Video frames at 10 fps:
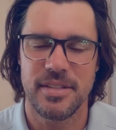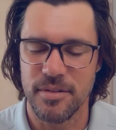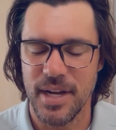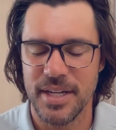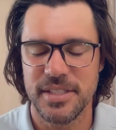the
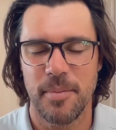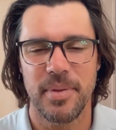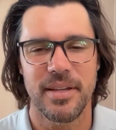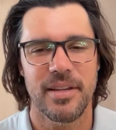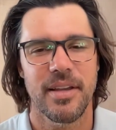
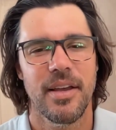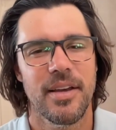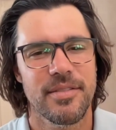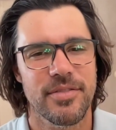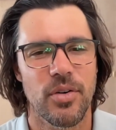recipe
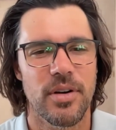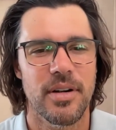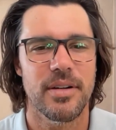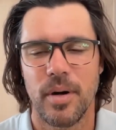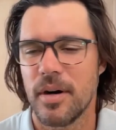
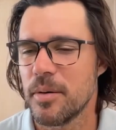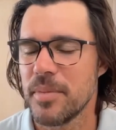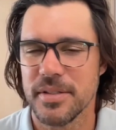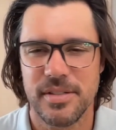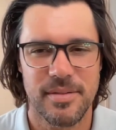for
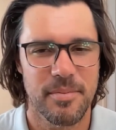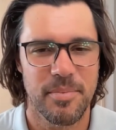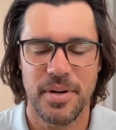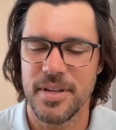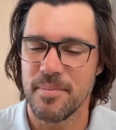almost
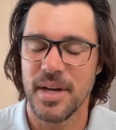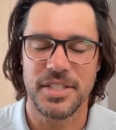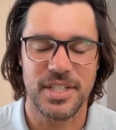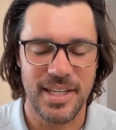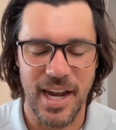pretty
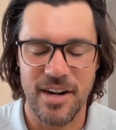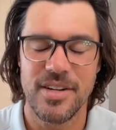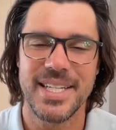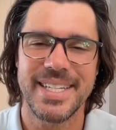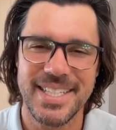much
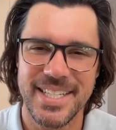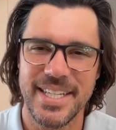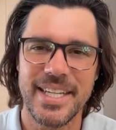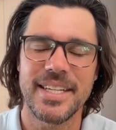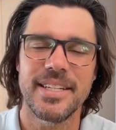
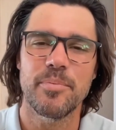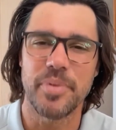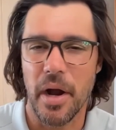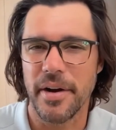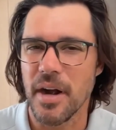guaranteed
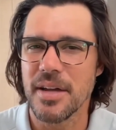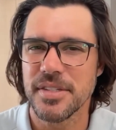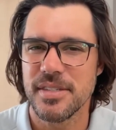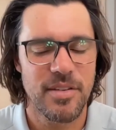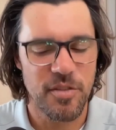
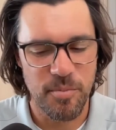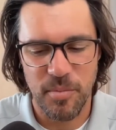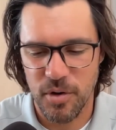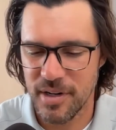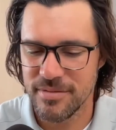progress.
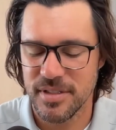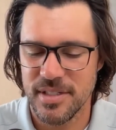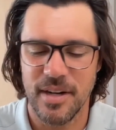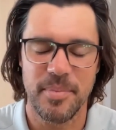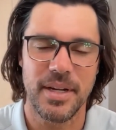More of what's
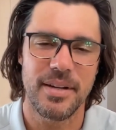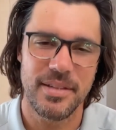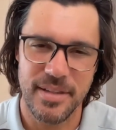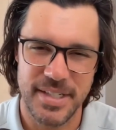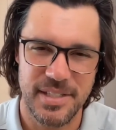helping,
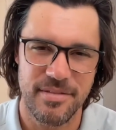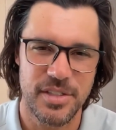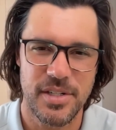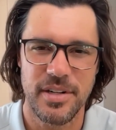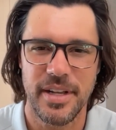less of
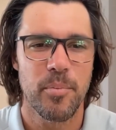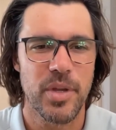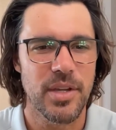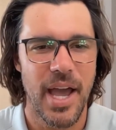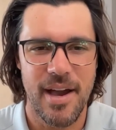what's hurting.
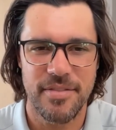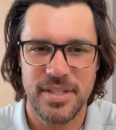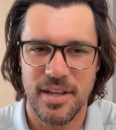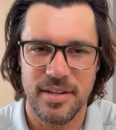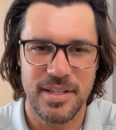But you have
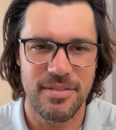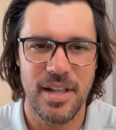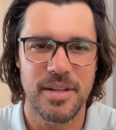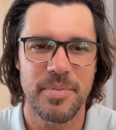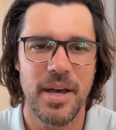to
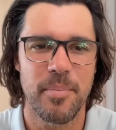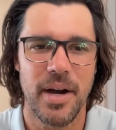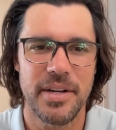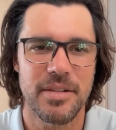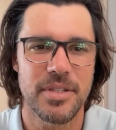develop that
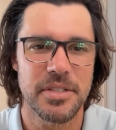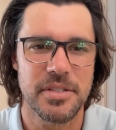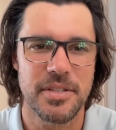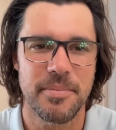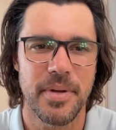body
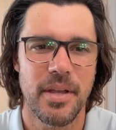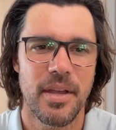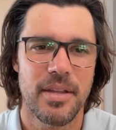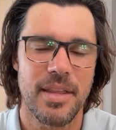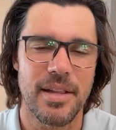wisdom,
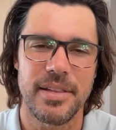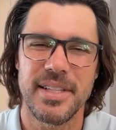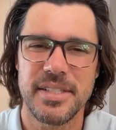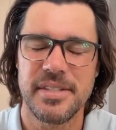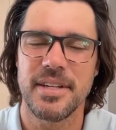that
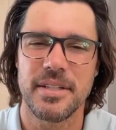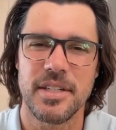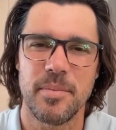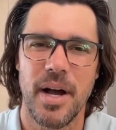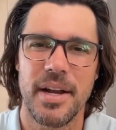listening to
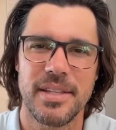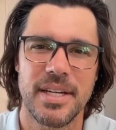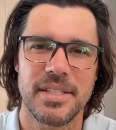your body, that